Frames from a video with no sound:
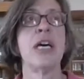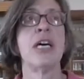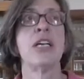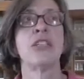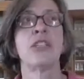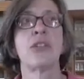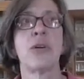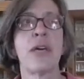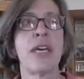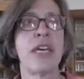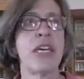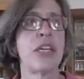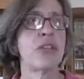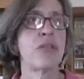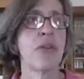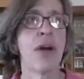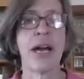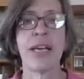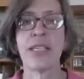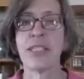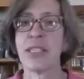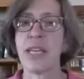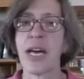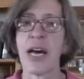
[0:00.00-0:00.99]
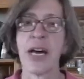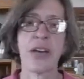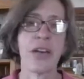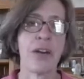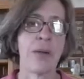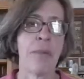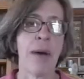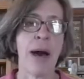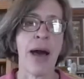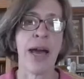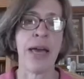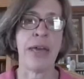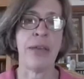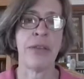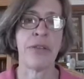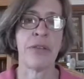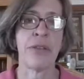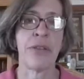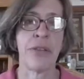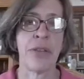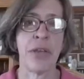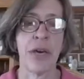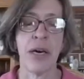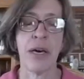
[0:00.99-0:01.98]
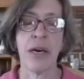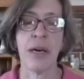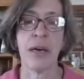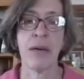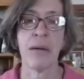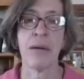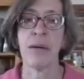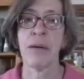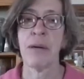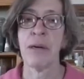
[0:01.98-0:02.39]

So he tries to undermine the